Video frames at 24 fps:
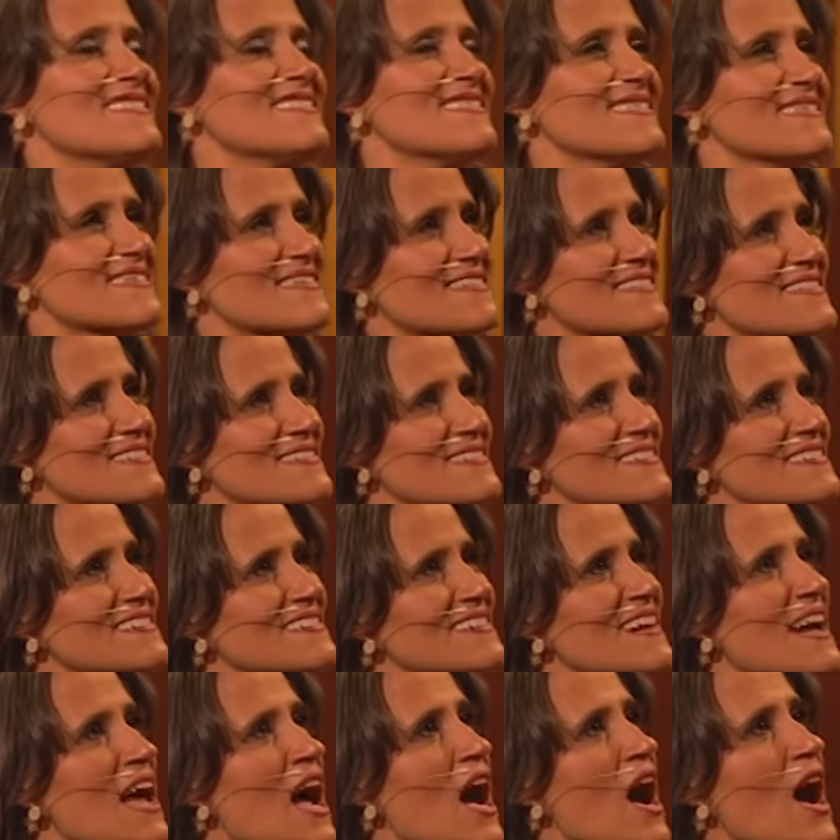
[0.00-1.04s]
loves you.
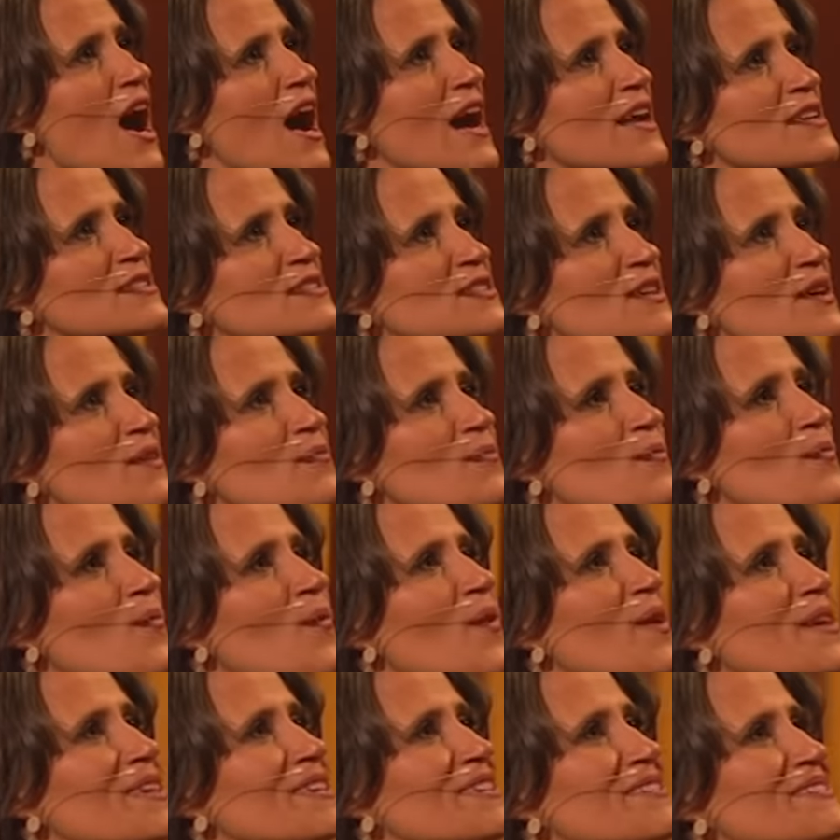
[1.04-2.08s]
And um,
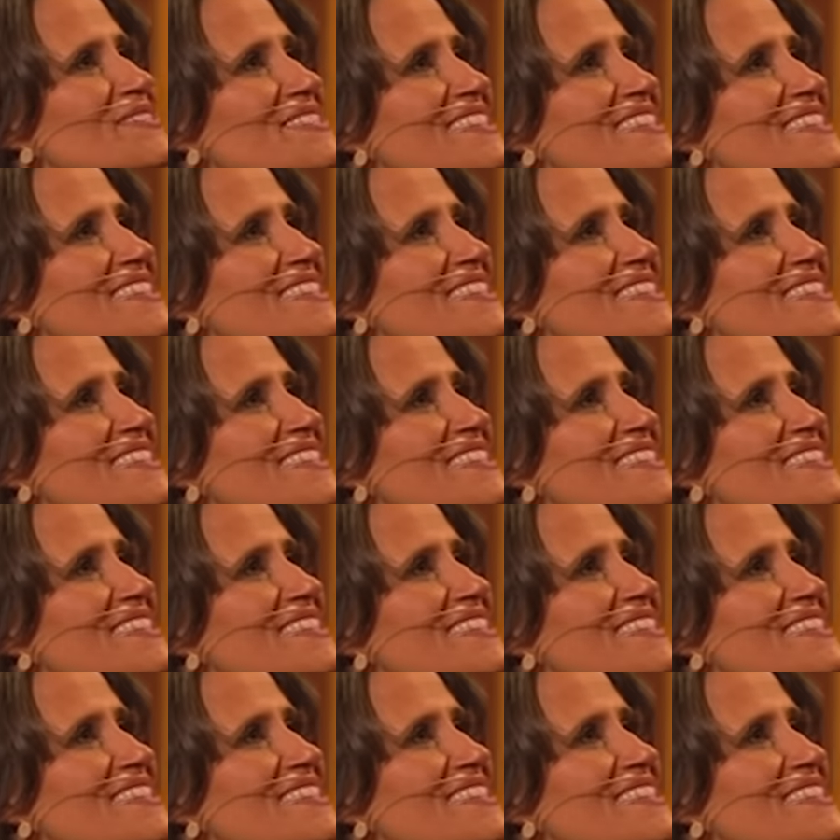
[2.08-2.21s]
what are you